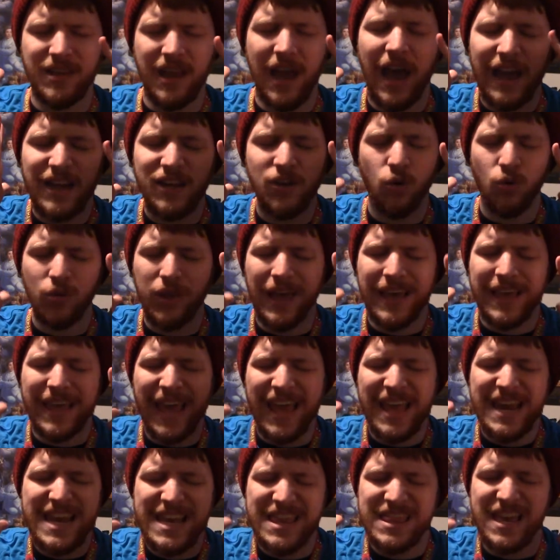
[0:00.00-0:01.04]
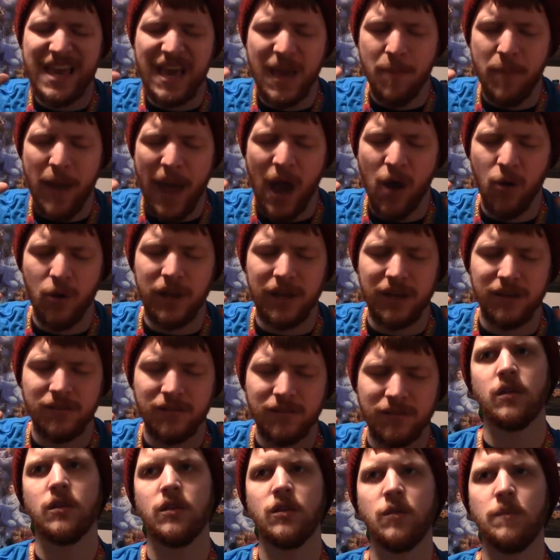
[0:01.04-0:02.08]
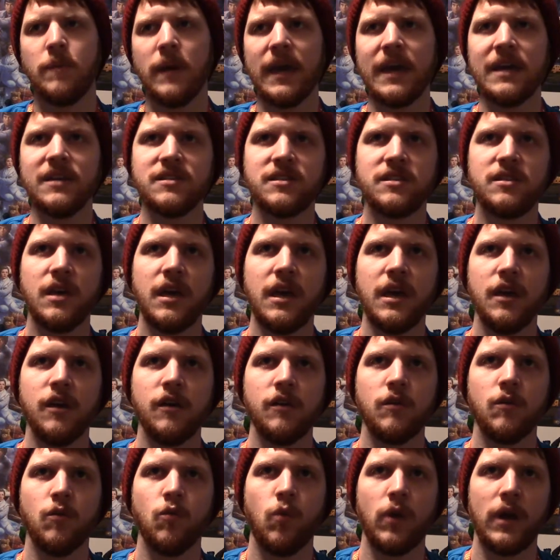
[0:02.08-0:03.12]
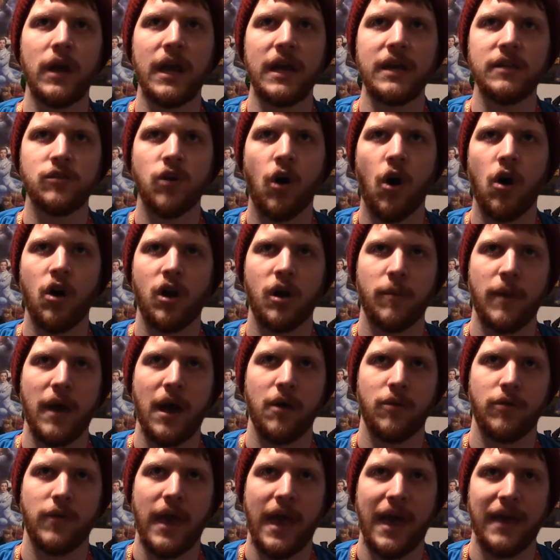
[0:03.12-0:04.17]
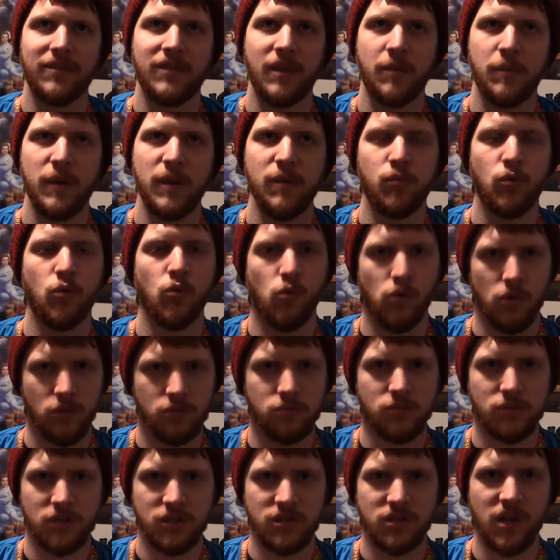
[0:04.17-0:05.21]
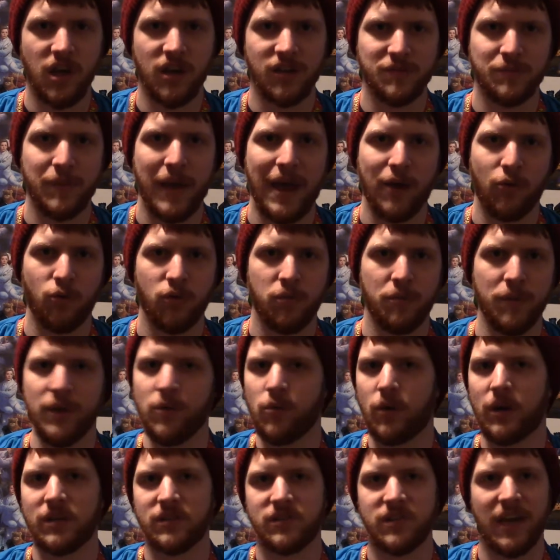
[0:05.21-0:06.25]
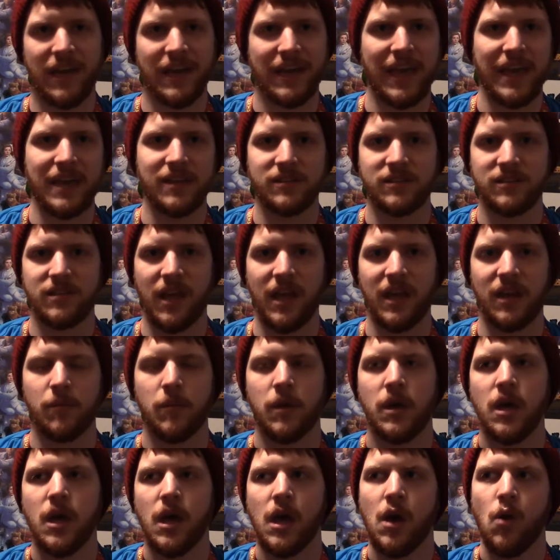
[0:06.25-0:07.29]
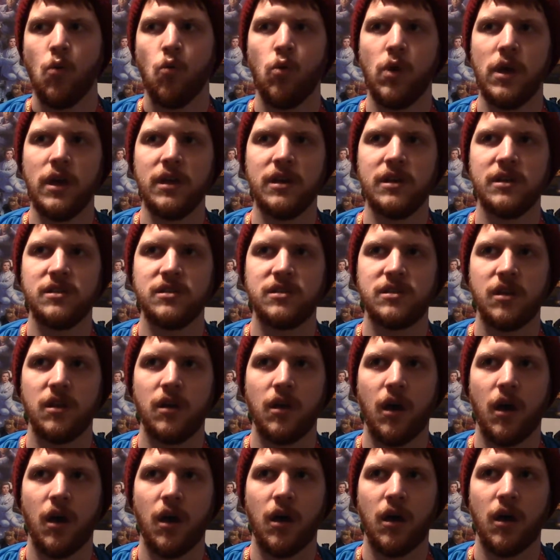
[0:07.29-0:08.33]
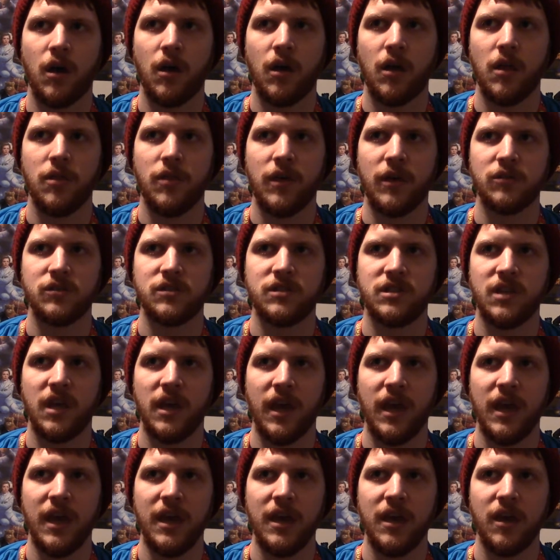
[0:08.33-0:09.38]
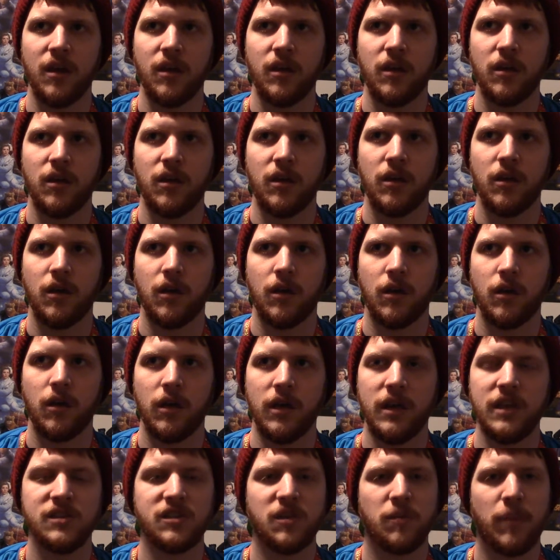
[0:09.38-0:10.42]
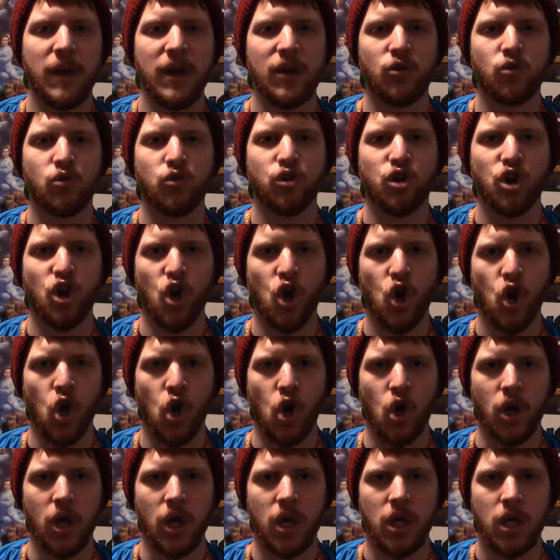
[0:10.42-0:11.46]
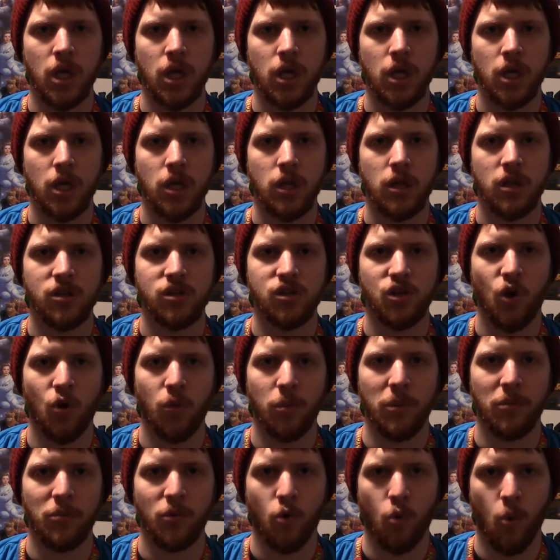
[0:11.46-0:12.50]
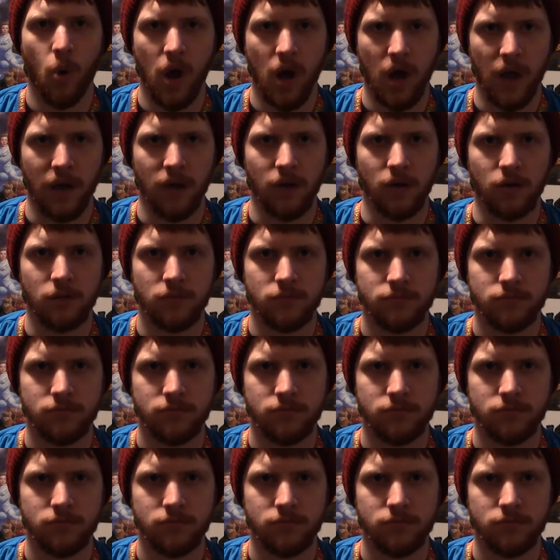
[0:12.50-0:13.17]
I don't like anything about it. The biggest thing when I talk about that people will discuss back with me when I say I can't stand him, is they'll say he's a better nerd than Tobey Maguire.